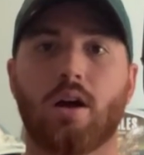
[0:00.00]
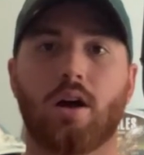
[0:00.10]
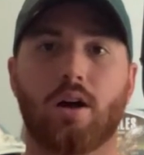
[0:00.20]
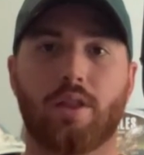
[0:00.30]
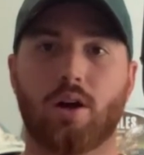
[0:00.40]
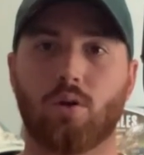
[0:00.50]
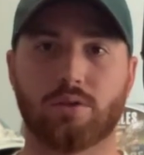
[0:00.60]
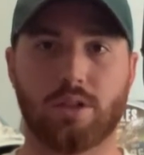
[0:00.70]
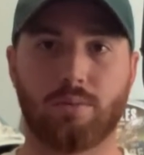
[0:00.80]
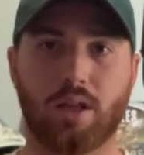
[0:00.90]
That whole
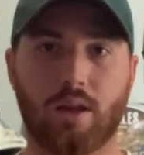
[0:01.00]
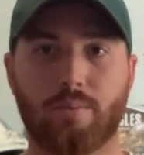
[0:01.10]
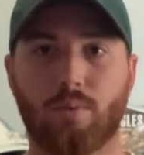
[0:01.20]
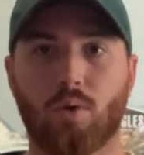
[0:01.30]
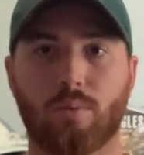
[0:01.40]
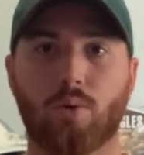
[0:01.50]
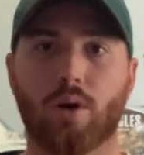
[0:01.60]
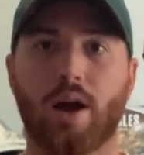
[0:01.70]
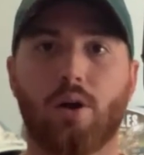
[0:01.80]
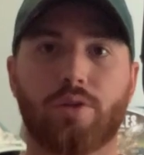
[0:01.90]
team getting more and more
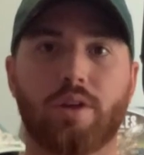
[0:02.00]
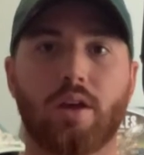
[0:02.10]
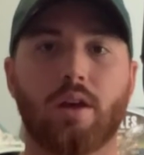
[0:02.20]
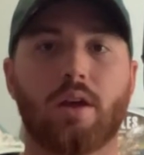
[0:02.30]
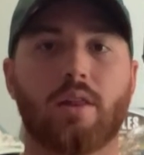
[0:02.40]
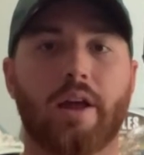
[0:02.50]
healthy.